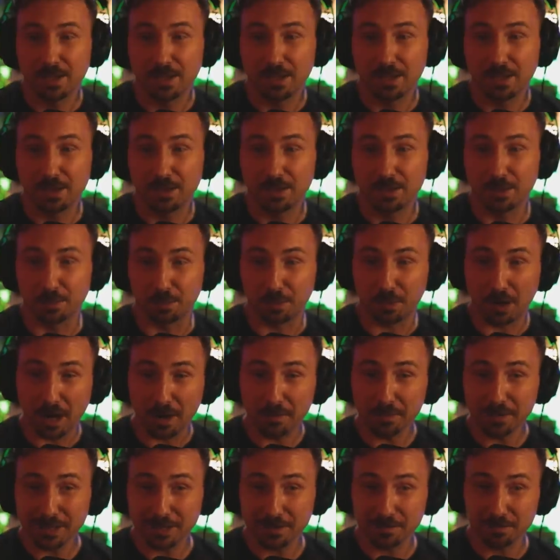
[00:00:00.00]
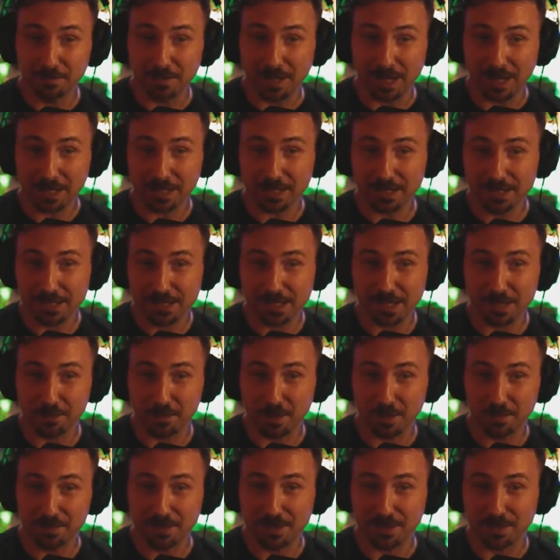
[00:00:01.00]
they're probably not going to set them
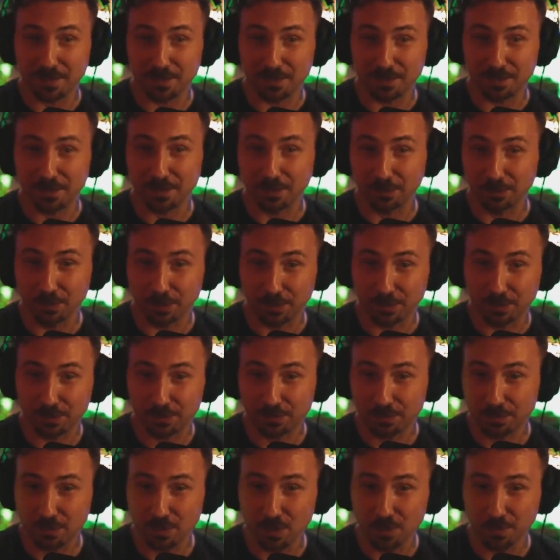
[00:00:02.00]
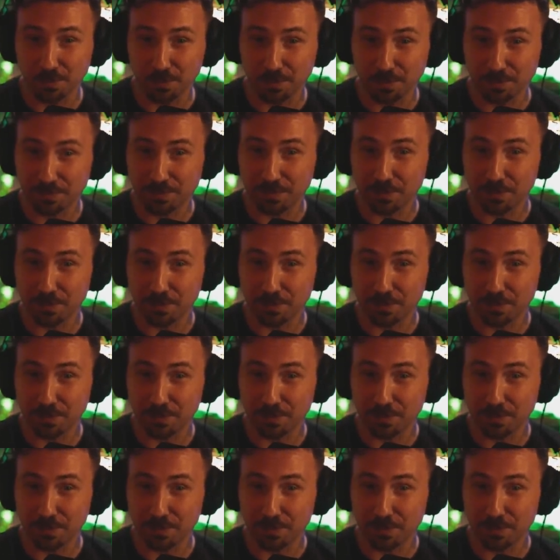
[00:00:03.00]
up to to look stupid.